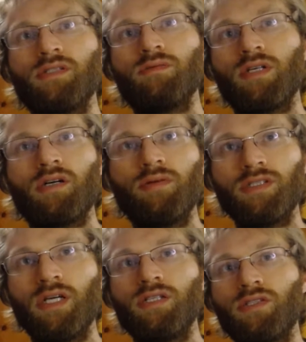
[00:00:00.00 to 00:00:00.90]
some
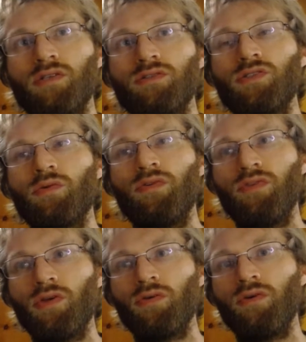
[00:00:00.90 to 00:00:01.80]
documentation to
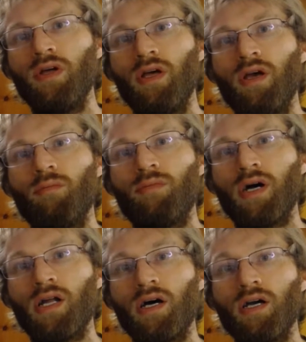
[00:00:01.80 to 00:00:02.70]
review,
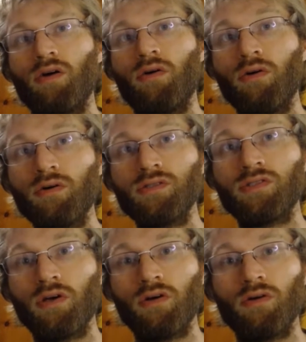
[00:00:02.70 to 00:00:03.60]
but I
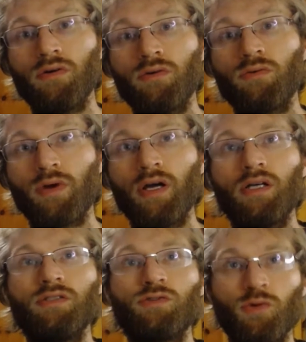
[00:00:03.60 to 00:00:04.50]
also
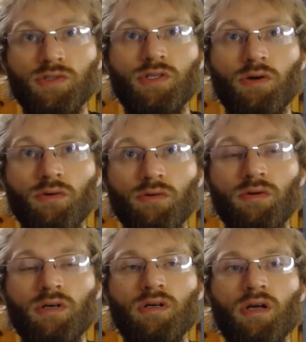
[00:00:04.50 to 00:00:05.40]
read source
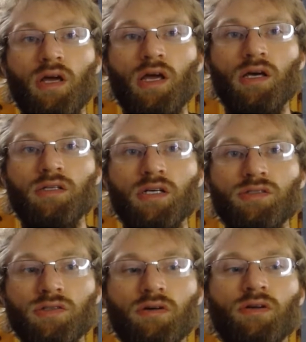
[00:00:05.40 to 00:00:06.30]
code, and I
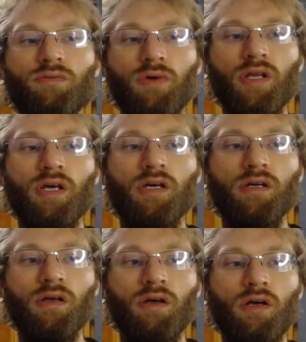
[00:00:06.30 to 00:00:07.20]
started
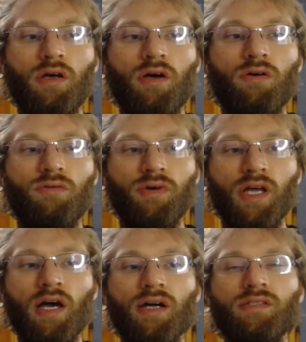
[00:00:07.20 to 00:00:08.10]
reading
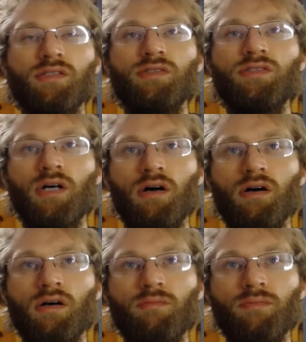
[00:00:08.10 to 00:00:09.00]
React
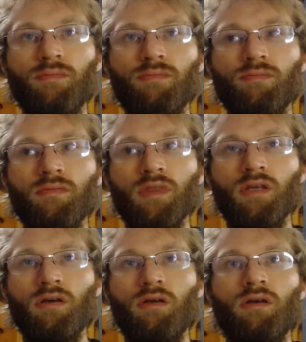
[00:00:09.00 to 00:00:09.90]
DOM
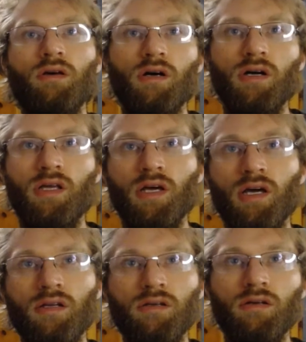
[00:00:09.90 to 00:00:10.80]

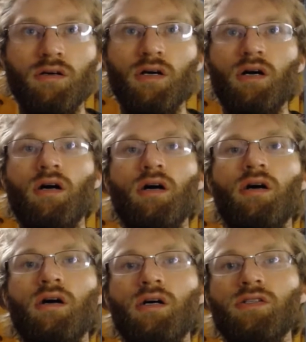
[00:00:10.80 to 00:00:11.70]
again.
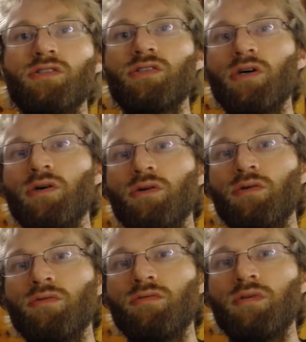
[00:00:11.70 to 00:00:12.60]
So